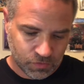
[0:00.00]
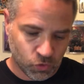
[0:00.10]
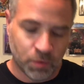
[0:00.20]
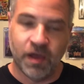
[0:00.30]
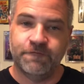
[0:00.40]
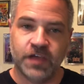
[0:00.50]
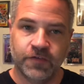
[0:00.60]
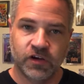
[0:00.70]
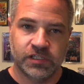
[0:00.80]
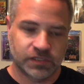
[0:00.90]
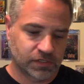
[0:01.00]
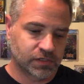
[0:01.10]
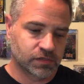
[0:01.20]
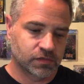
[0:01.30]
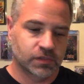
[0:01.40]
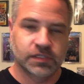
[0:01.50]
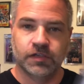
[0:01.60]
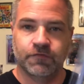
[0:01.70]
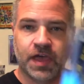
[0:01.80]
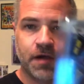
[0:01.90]
One of my favorites. This is a
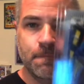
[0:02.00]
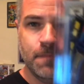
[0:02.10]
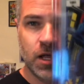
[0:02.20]
Venom.